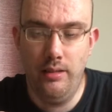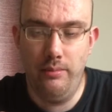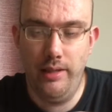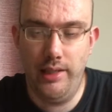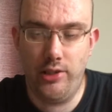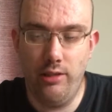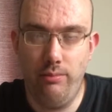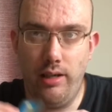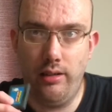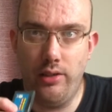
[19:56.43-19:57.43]
But yeah, Super
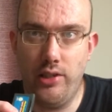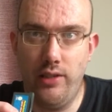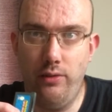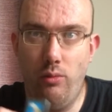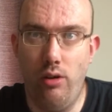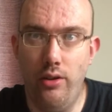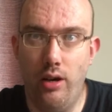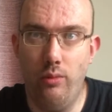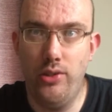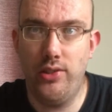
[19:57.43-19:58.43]
Mario Kart 64 one. I
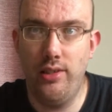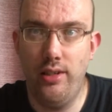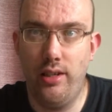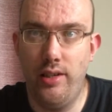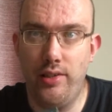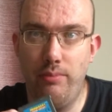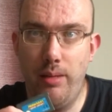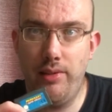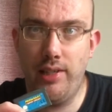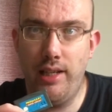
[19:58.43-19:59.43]
was looking at
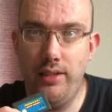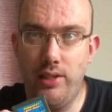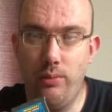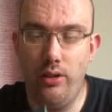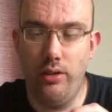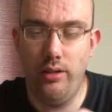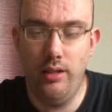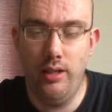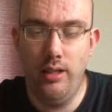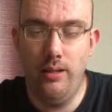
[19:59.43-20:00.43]
maybe selling this one on,
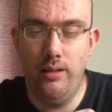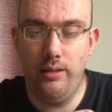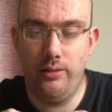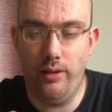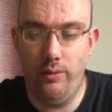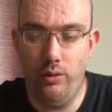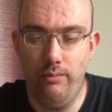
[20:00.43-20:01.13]
because I thought